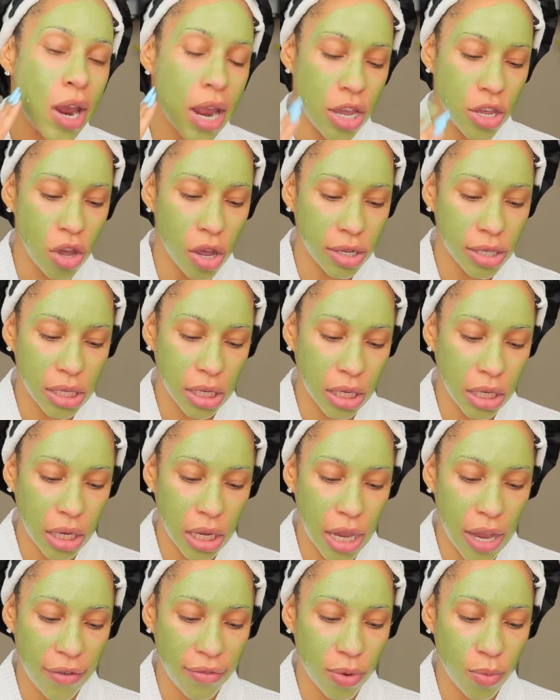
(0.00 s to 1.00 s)
and y'all seen
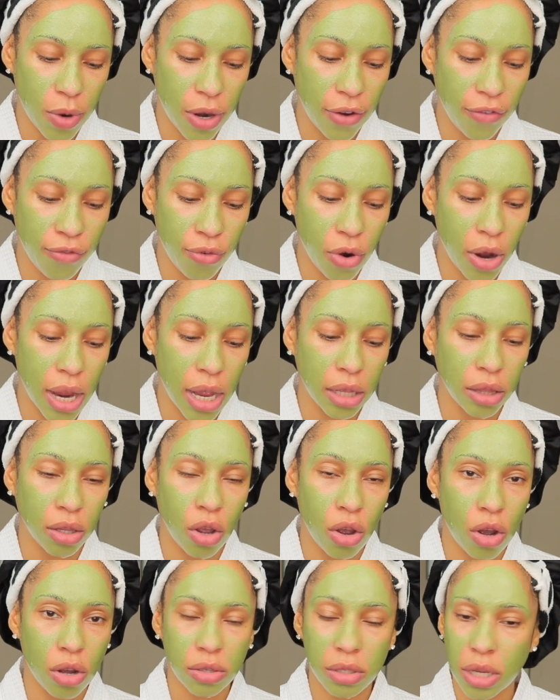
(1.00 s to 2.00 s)
it everywhere for a
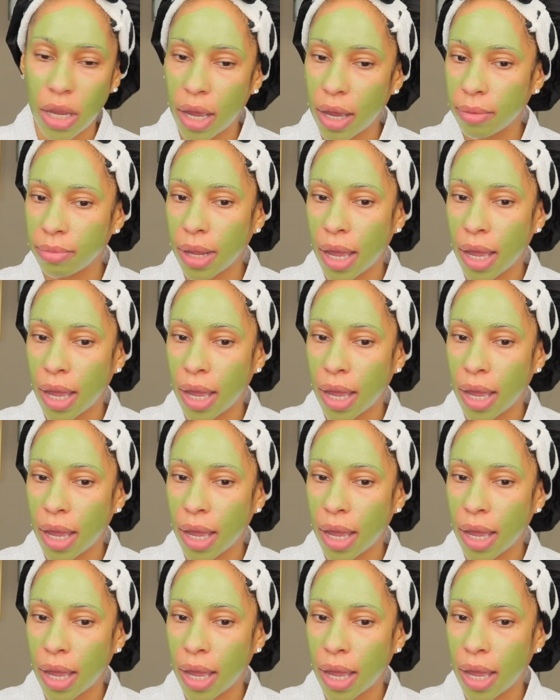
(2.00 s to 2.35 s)
long time.